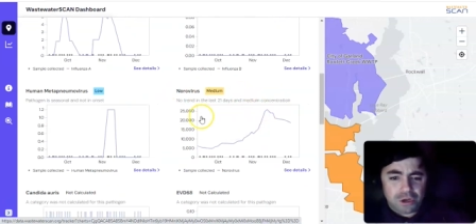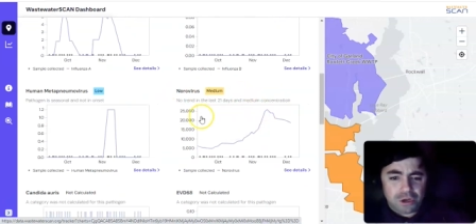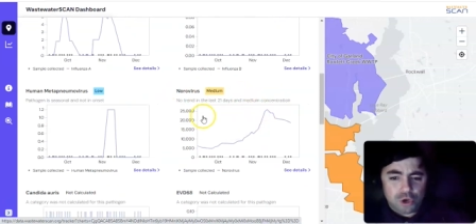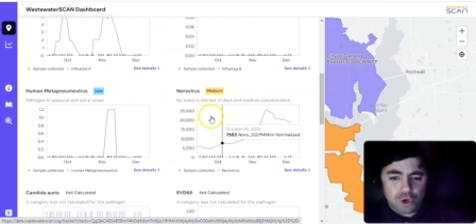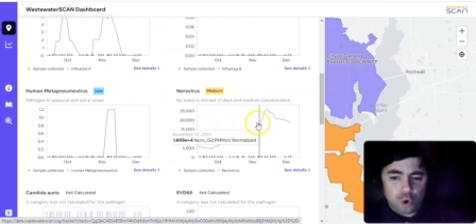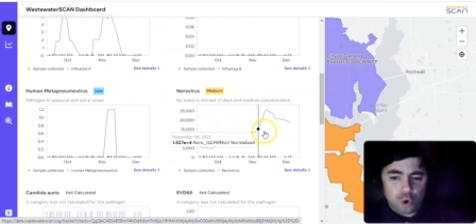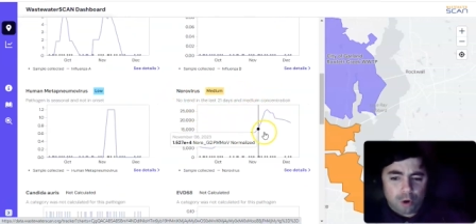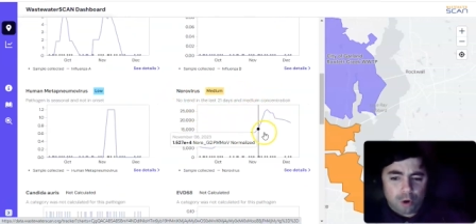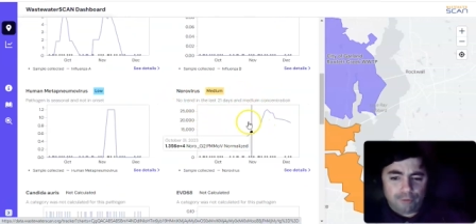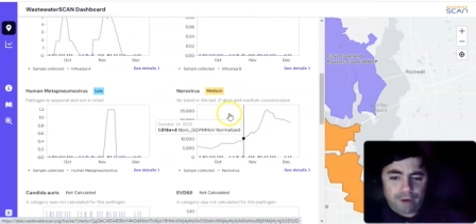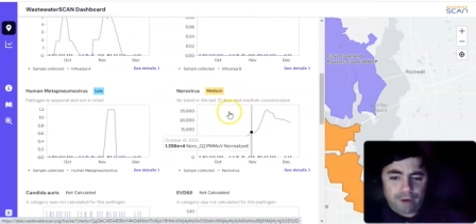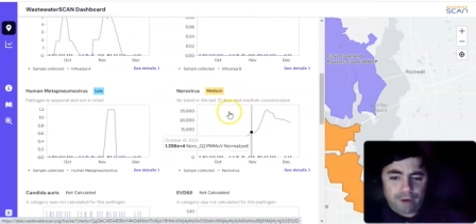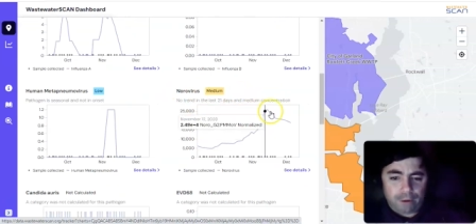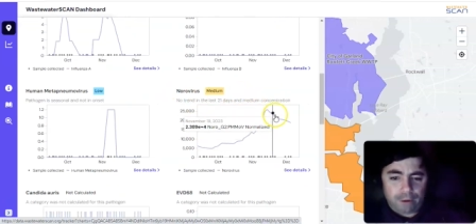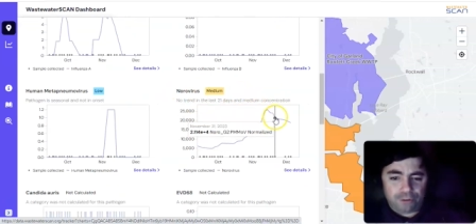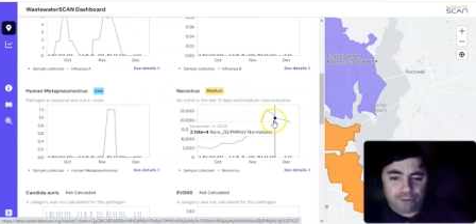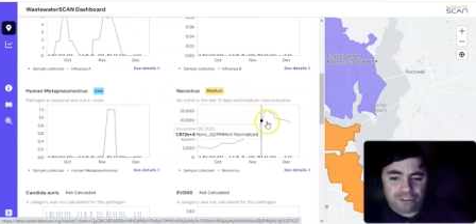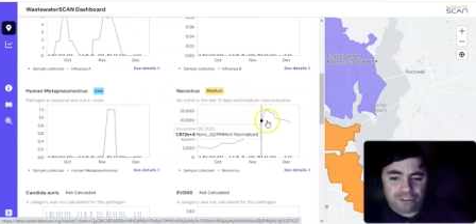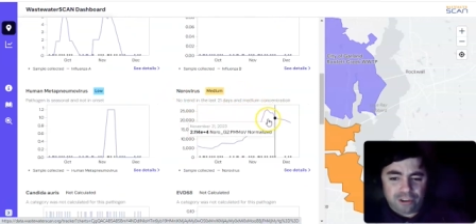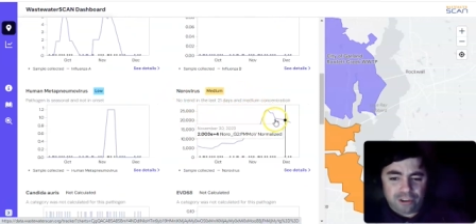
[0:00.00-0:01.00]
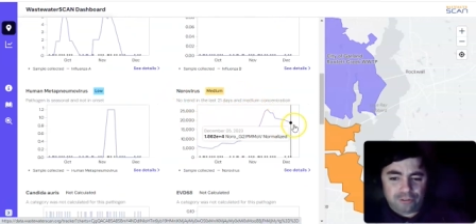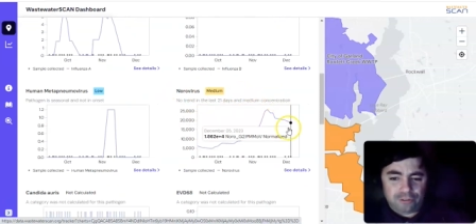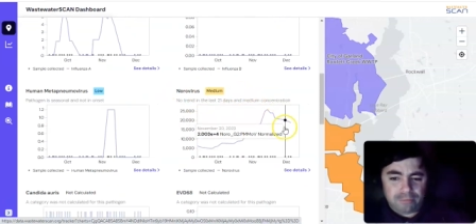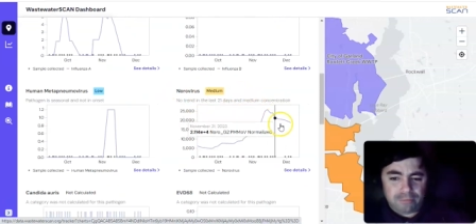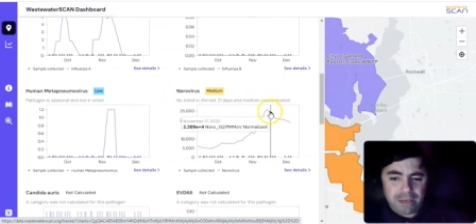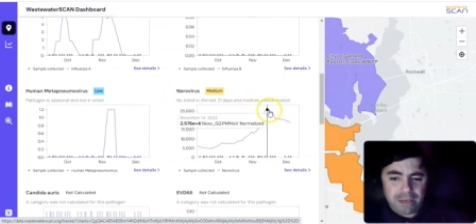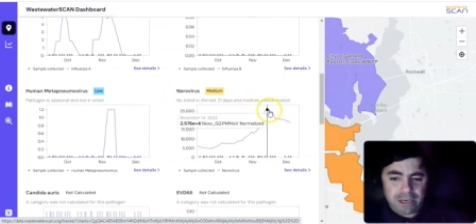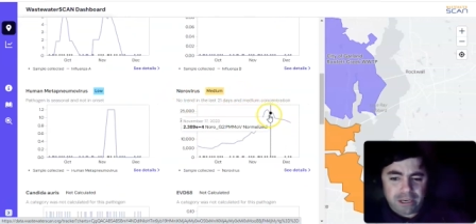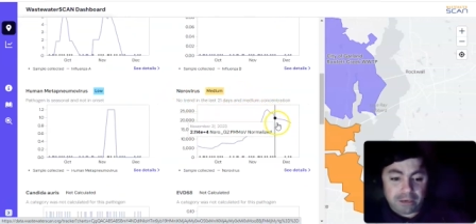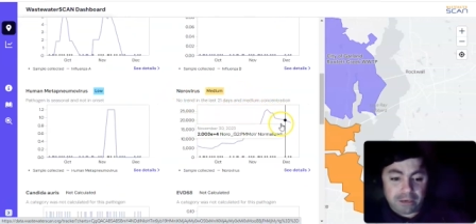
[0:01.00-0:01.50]
Norovirus is
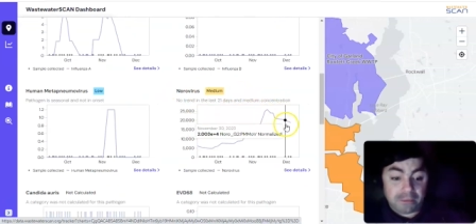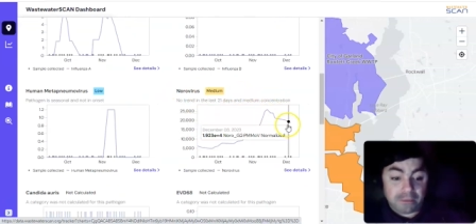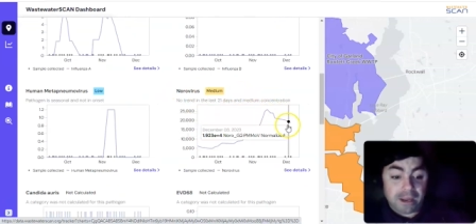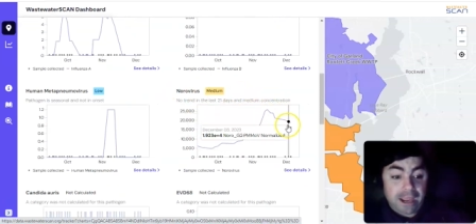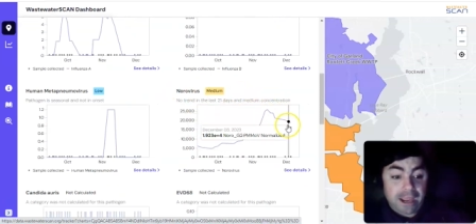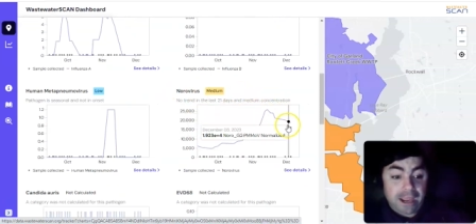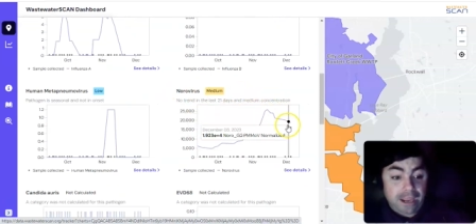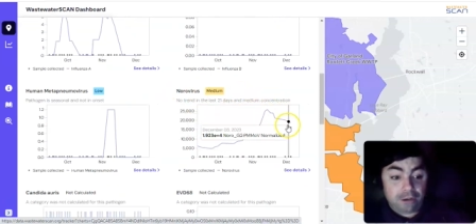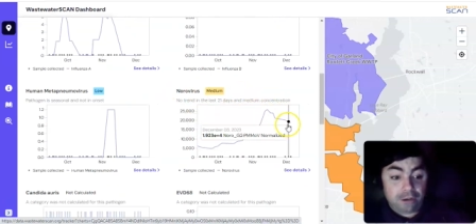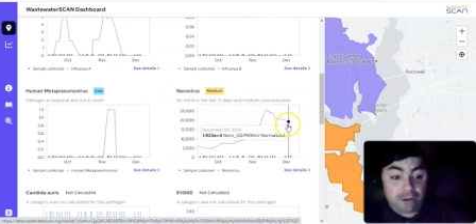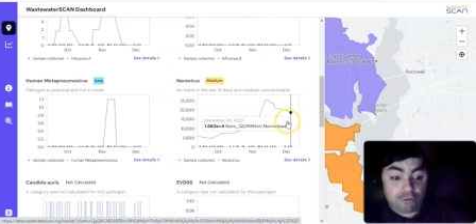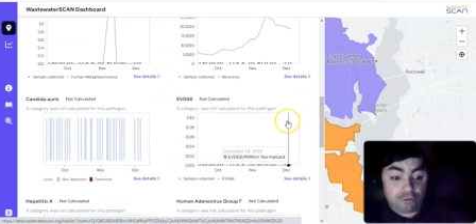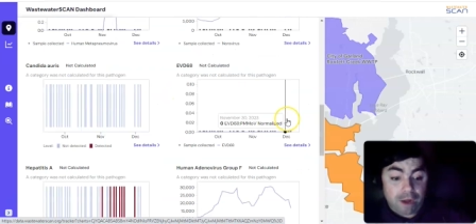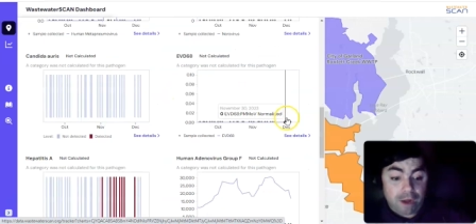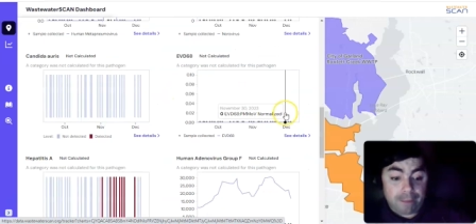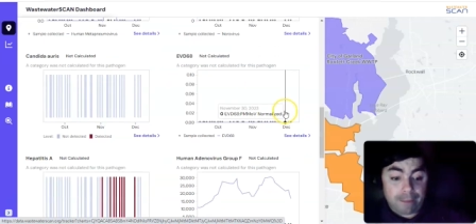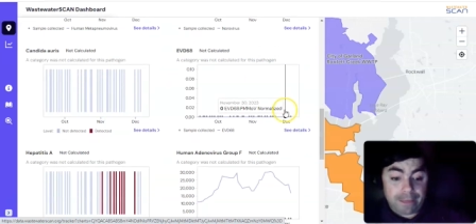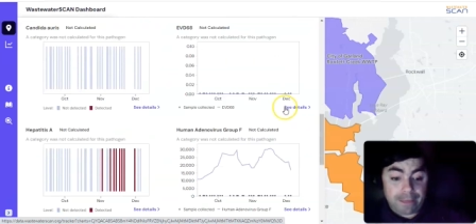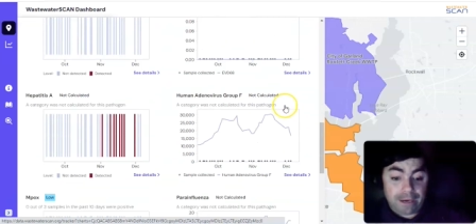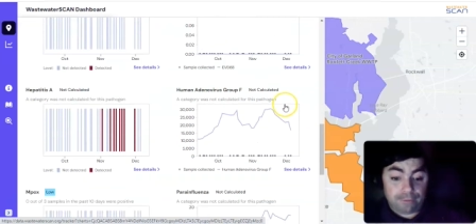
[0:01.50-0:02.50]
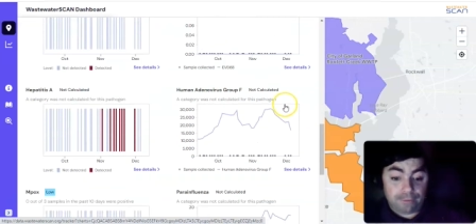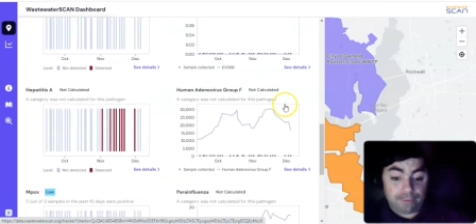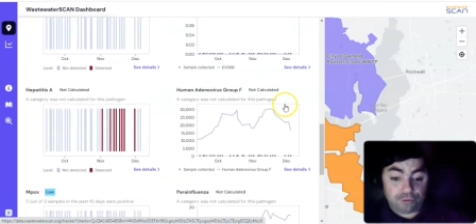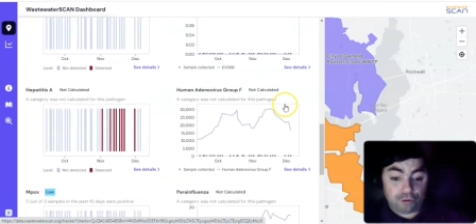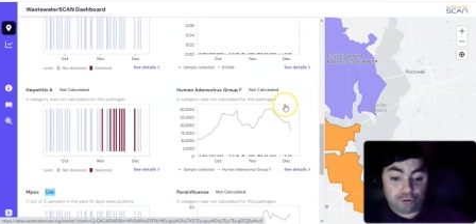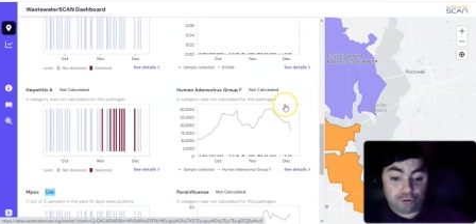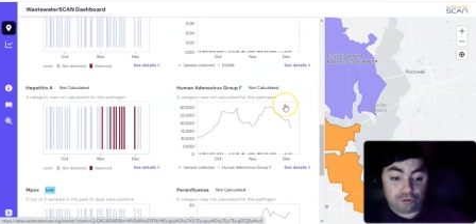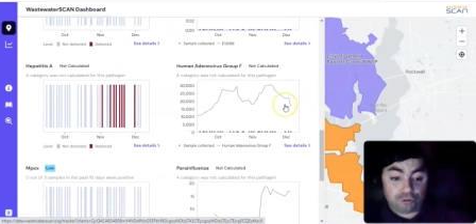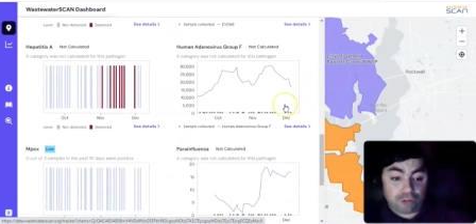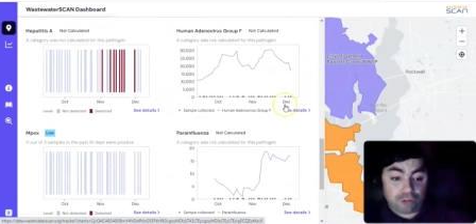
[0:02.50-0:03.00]
medium and dropping ever
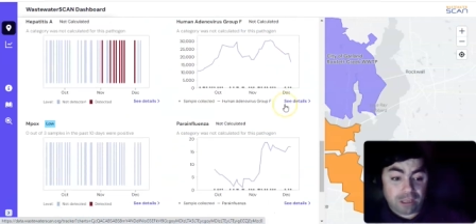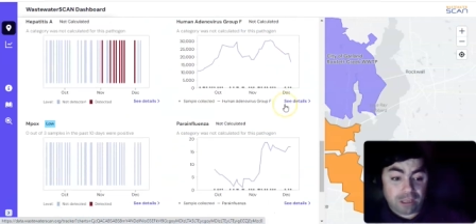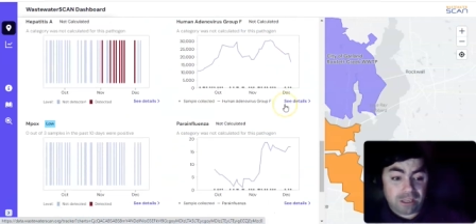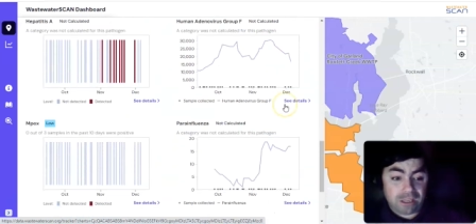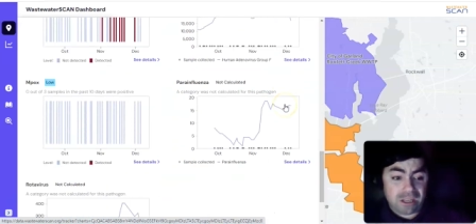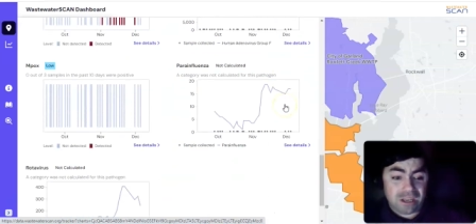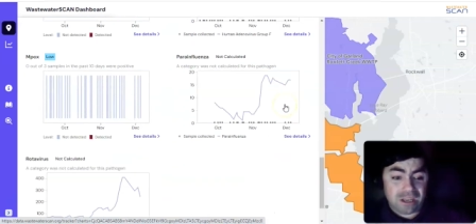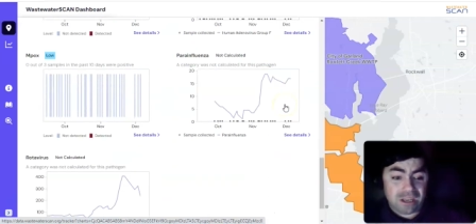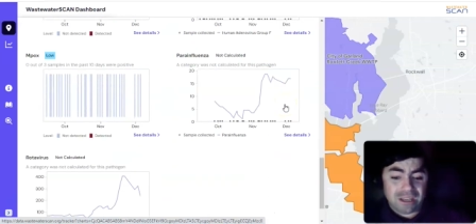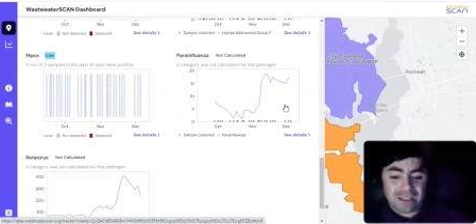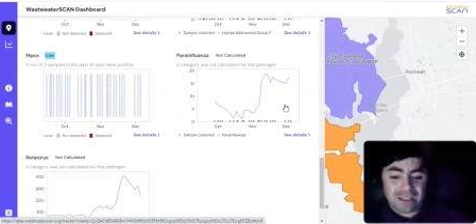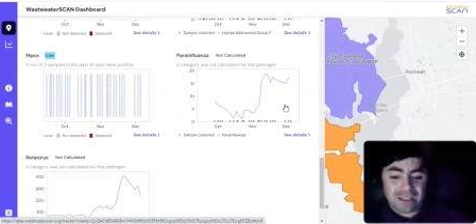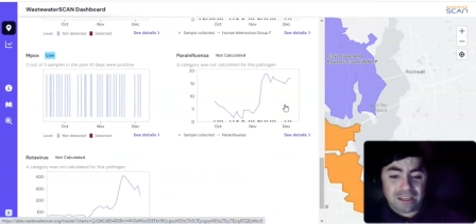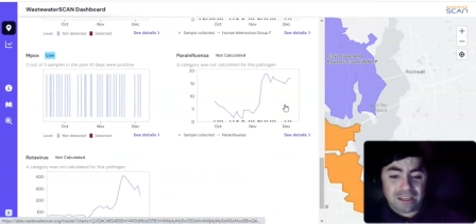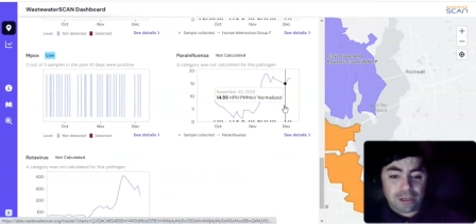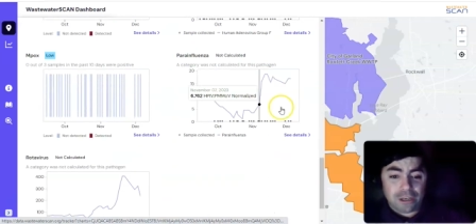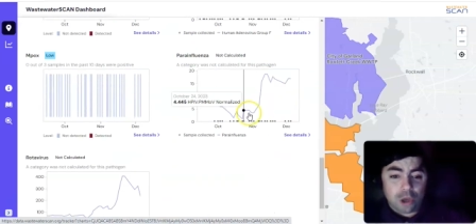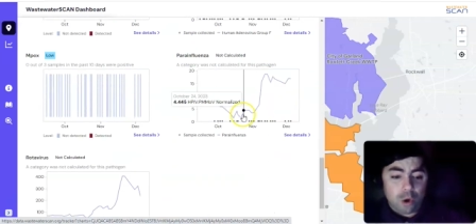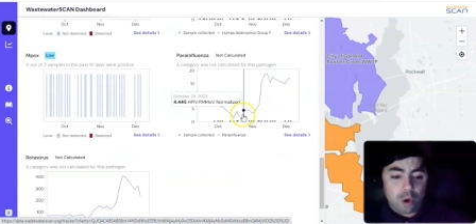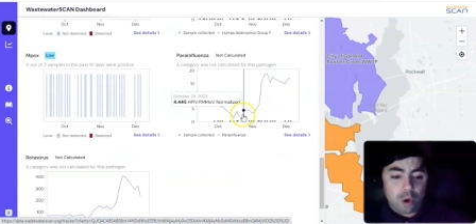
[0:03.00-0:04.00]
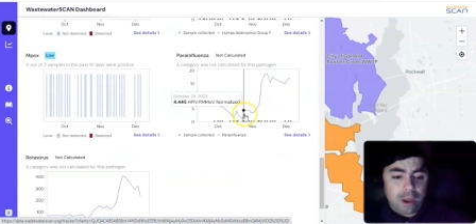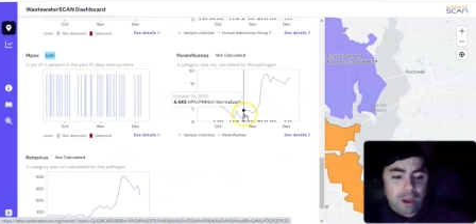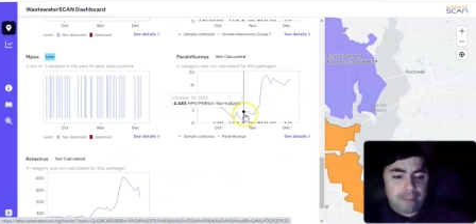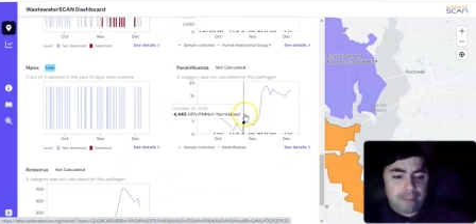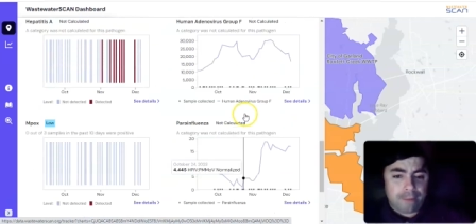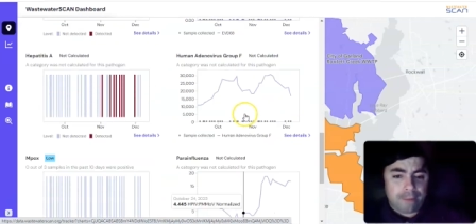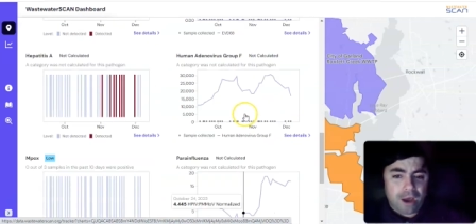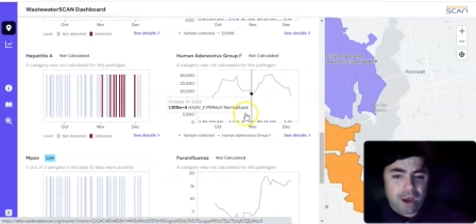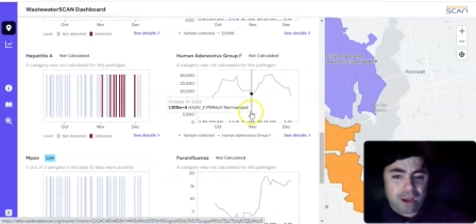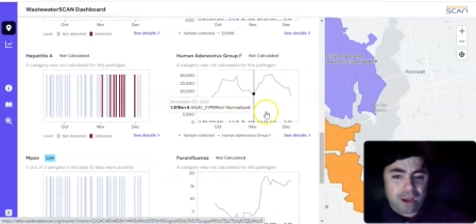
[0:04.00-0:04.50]
so slightly. No
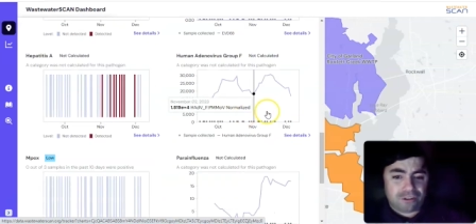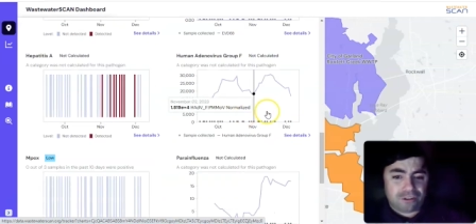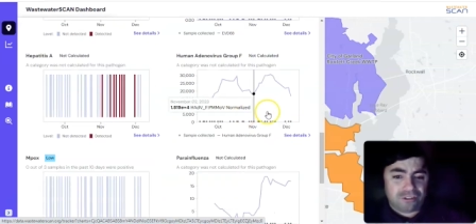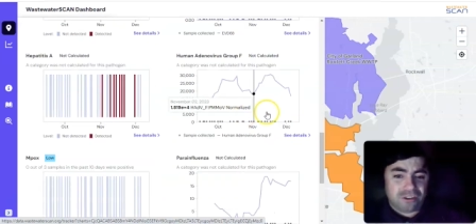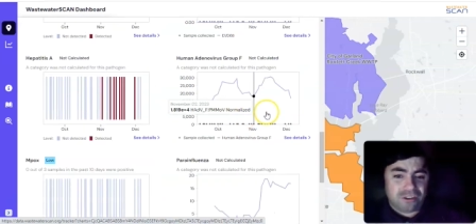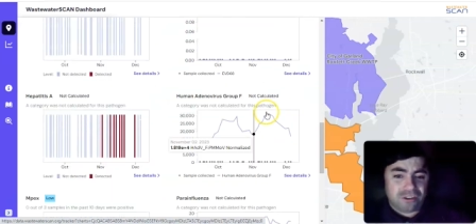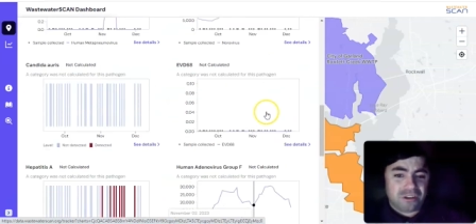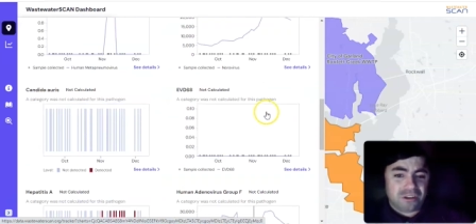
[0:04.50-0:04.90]
MPOX.